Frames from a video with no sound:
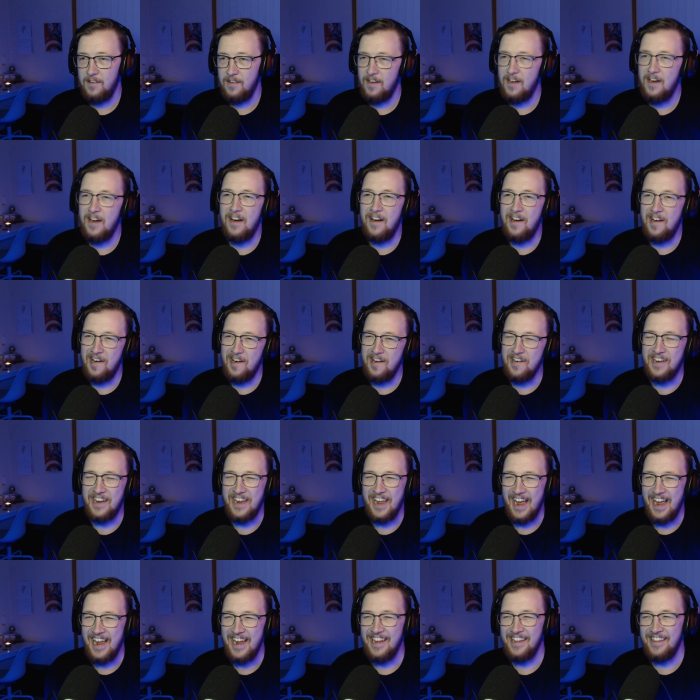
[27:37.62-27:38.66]
Ah, oh,
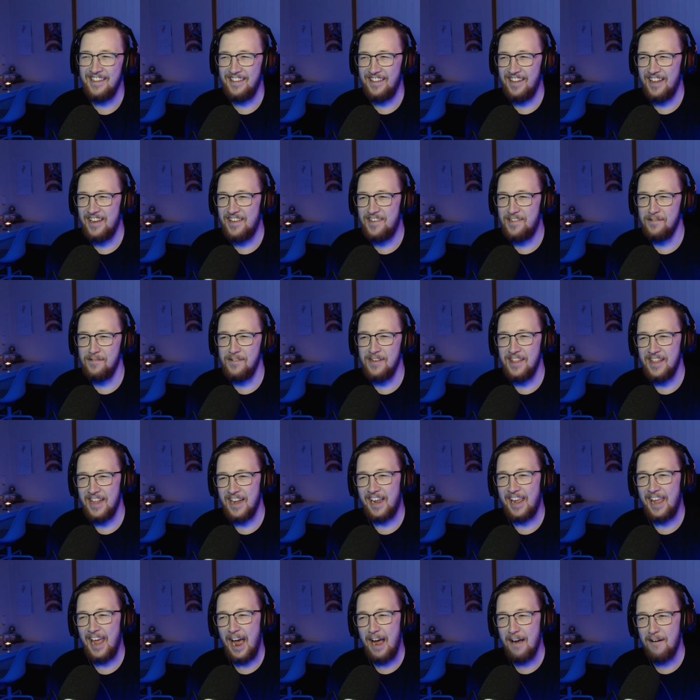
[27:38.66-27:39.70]
okay. They're doing the
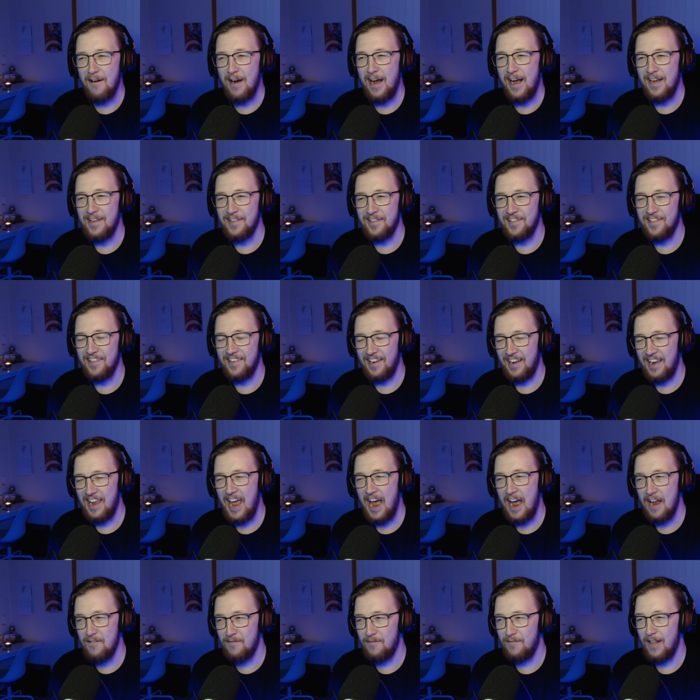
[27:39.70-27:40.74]
garage
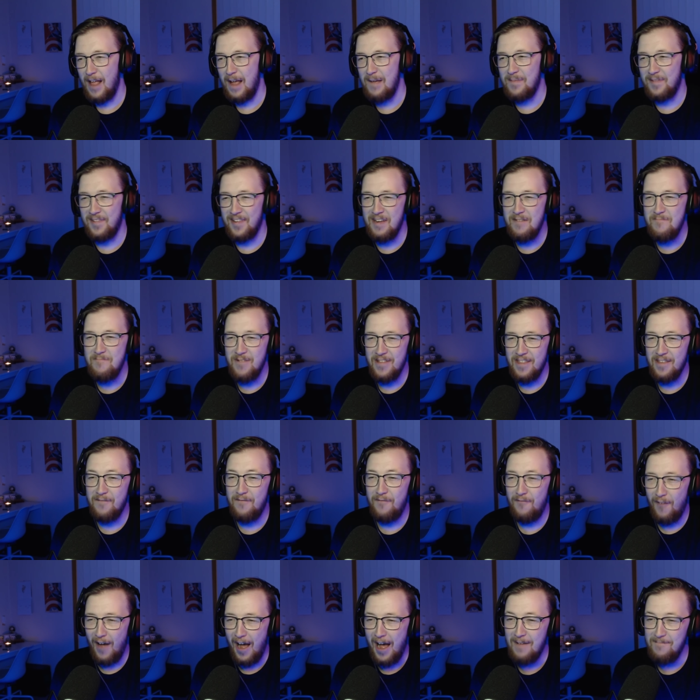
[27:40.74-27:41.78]
cat flap scene with a
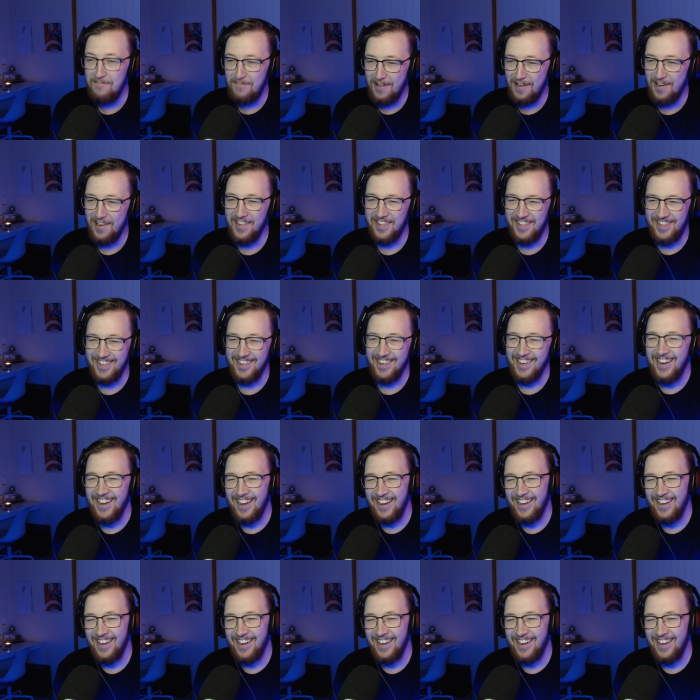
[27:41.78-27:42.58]
fat person.